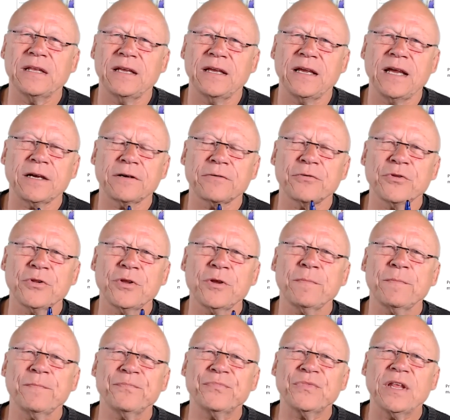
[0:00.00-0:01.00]

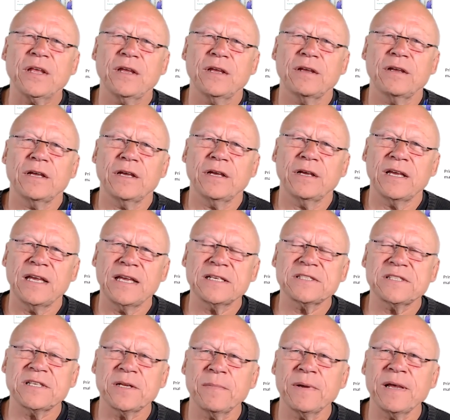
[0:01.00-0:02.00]
acronym
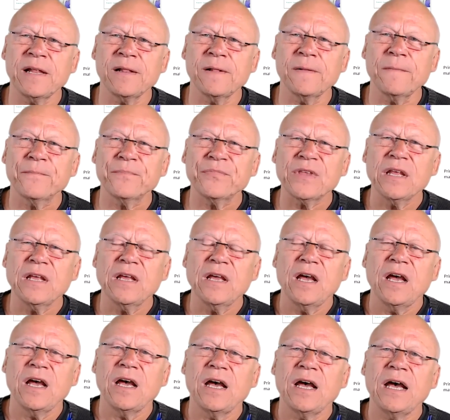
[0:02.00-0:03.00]
HTML,
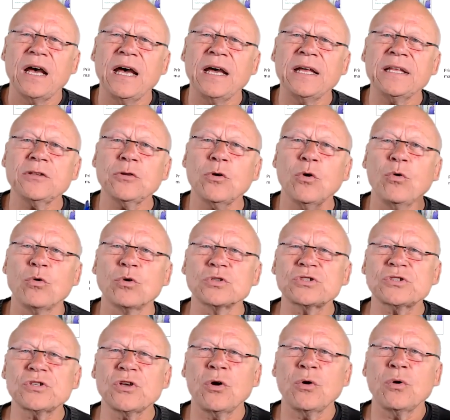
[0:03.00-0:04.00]
and
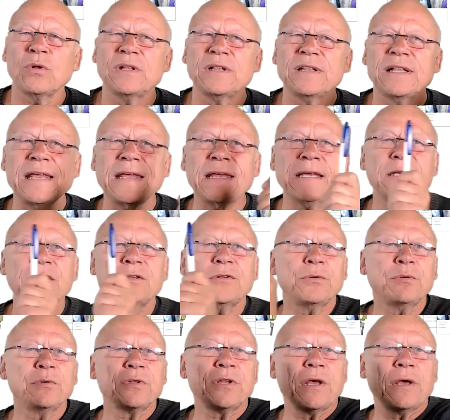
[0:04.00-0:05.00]
also link
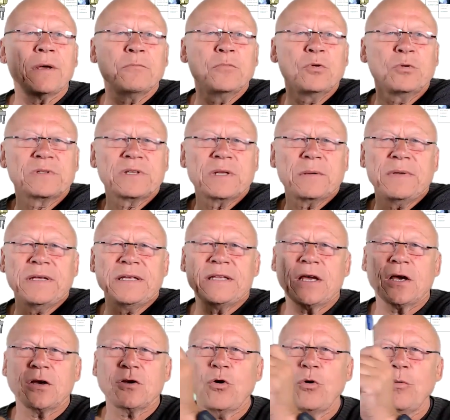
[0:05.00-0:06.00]
to the
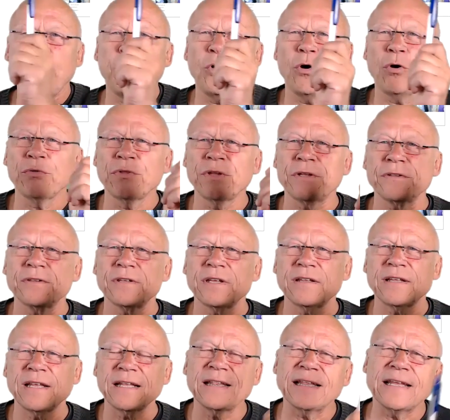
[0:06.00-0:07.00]
multimedia component
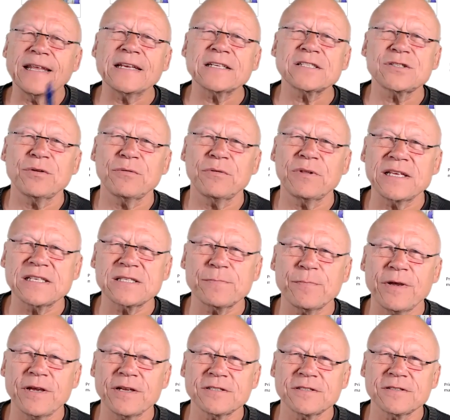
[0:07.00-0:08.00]
that links to these
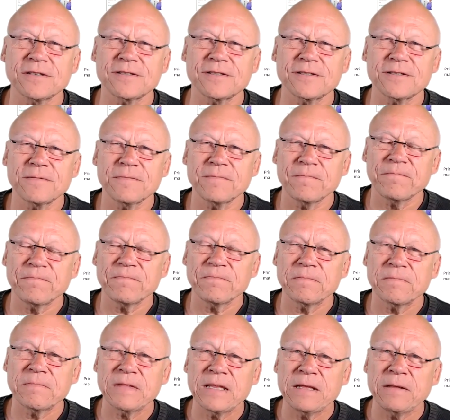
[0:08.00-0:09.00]
pages.
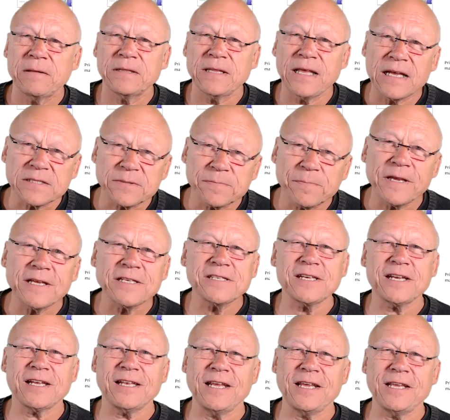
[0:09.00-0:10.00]
That's
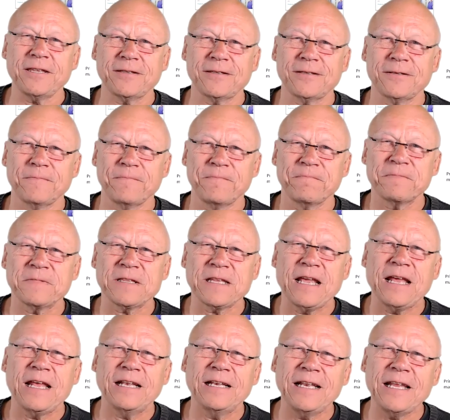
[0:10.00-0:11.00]
basically it.
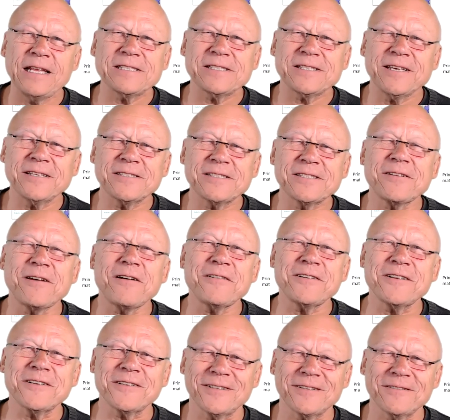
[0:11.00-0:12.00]
Let's get
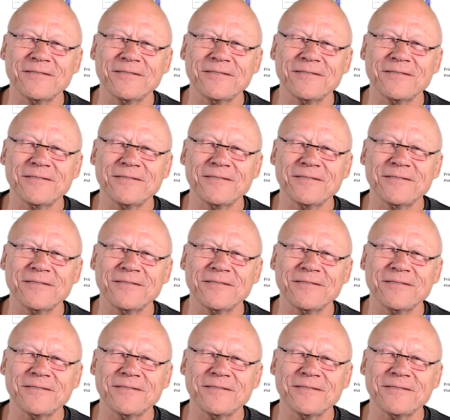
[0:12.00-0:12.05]
started.